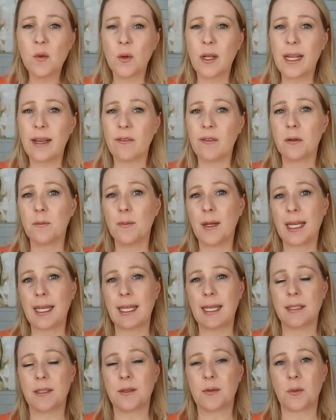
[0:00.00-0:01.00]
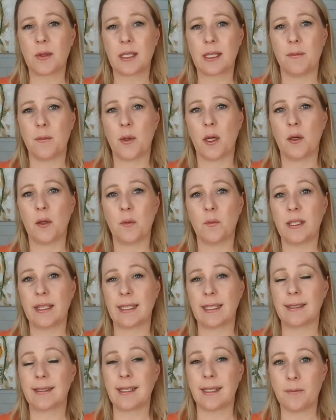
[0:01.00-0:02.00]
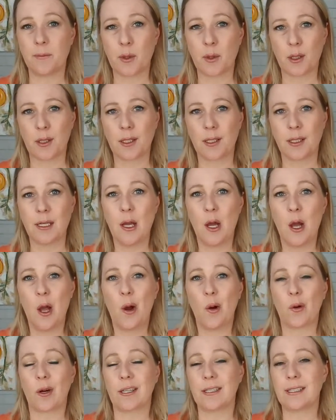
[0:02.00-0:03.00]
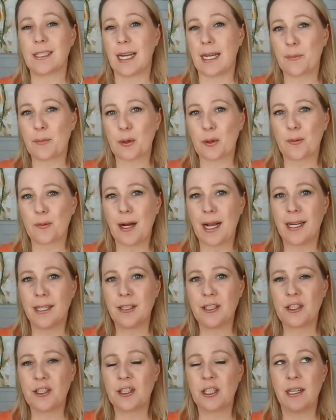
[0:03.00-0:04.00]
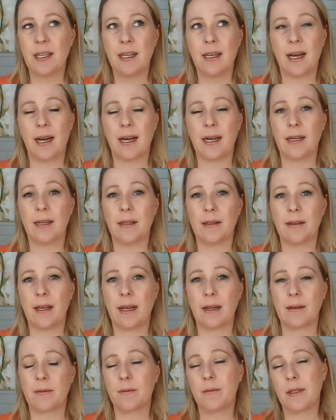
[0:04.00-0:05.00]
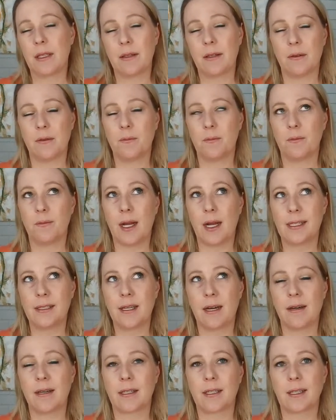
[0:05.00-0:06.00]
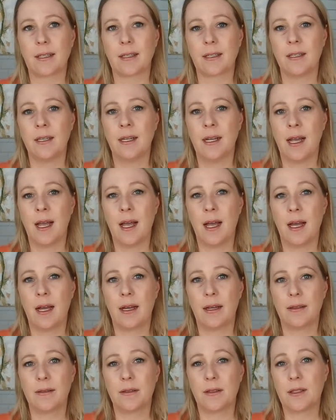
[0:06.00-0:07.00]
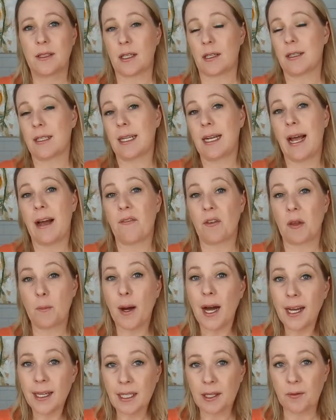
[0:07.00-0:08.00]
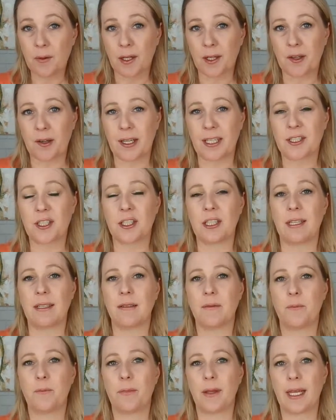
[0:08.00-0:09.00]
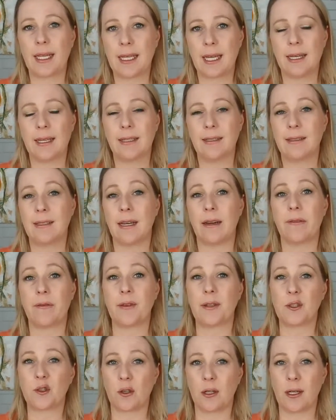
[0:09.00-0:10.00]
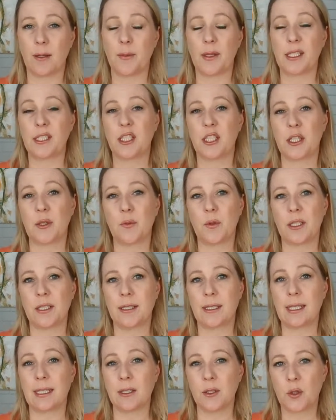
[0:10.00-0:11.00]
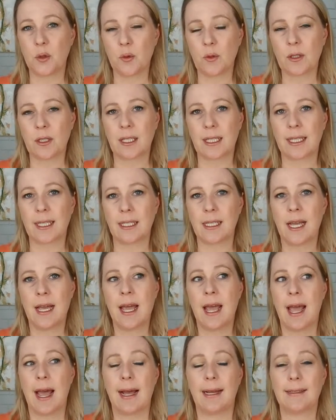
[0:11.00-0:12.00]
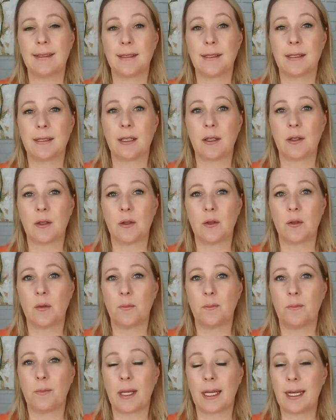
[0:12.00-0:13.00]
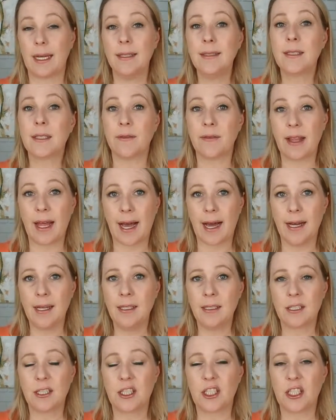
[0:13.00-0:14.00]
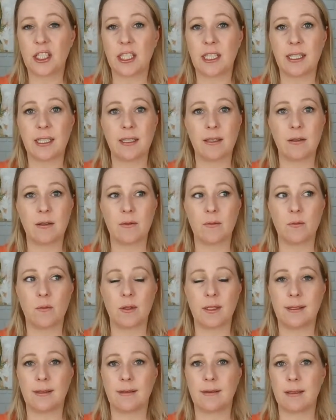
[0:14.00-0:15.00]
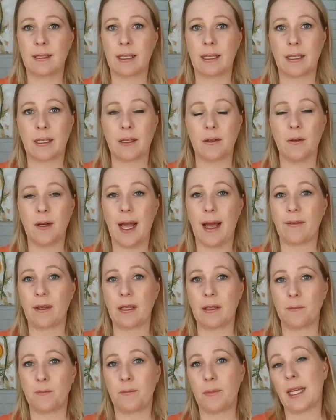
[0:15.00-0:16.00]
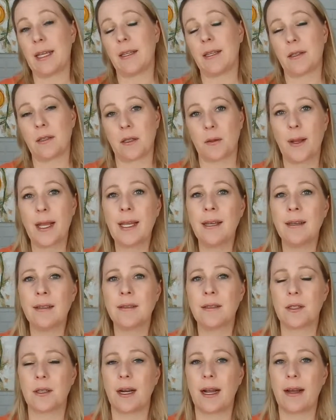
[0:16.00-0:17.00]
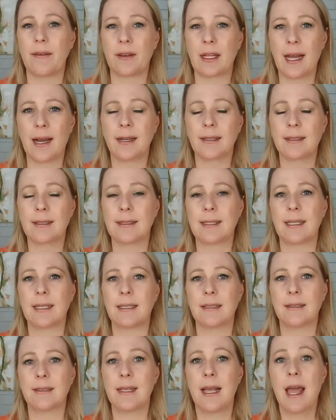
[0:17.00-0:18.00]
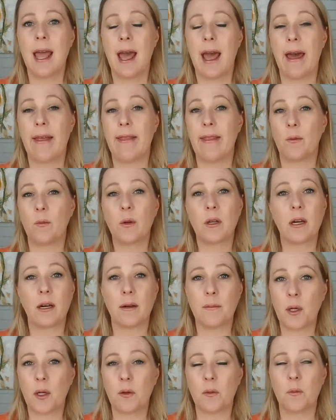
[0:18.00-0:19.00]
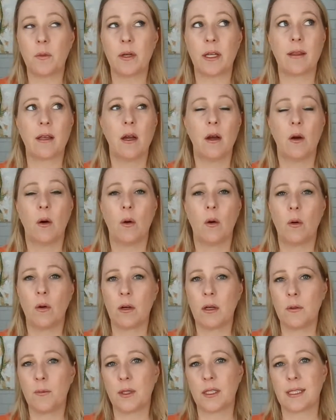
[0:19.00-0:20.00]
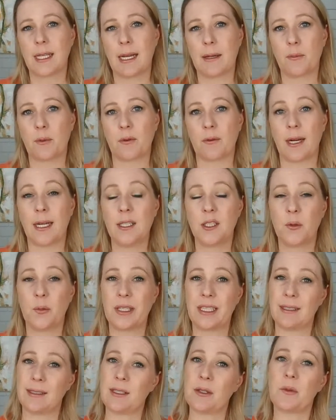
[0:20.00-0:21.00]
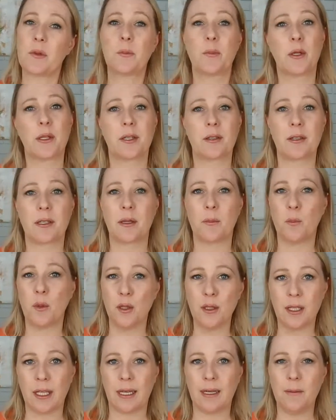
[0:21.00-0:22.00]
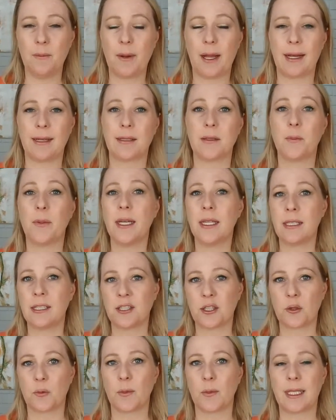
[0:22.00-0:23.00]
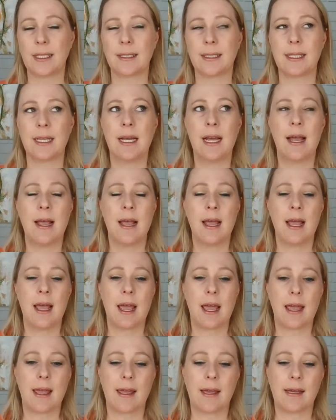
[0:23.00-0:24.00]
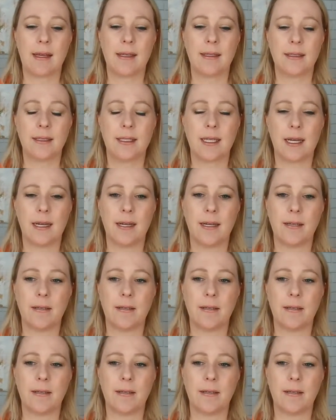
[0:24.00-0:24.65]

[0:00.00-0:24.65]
whenever my kids would come home with a sunburn or a diaper rash, my daughter started having potty regression because of the trauma she was enduring. And so because of that, she was, having pee in her pants or having accidents, and then come home with horrible diaper rash because he would put her in a pull-up as punishment. And